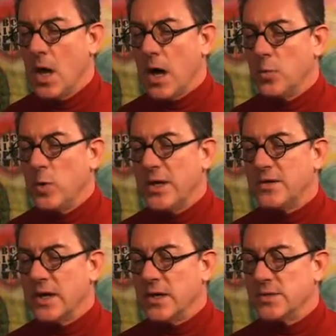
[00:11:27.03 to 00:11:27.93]
On
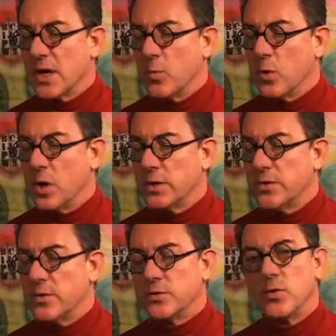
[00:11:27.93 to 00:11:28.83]
weekdays I
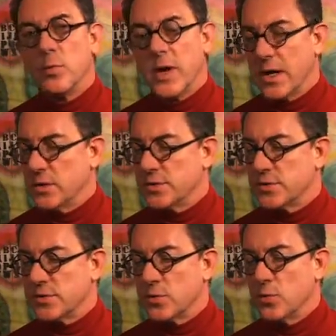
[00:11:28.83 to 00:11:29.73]
walked the 2 miles
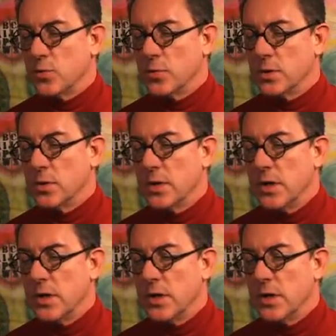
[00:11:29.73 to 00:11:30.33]
to school,